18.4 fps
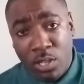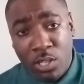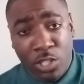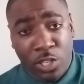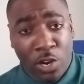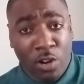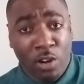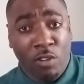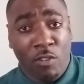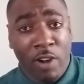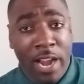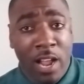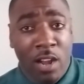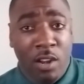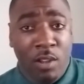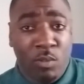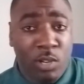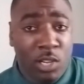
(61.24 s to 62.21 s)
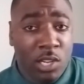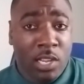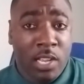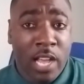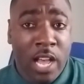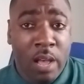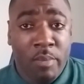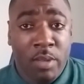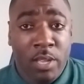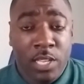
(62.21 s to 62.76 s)
Turn around and look
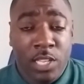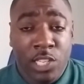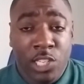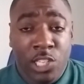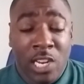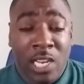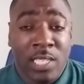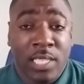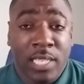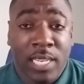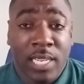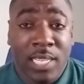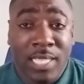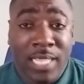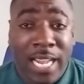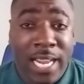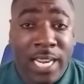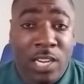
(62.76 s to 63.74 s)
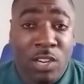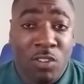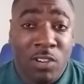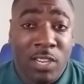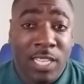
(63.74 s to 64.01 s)
up. Justin is standing on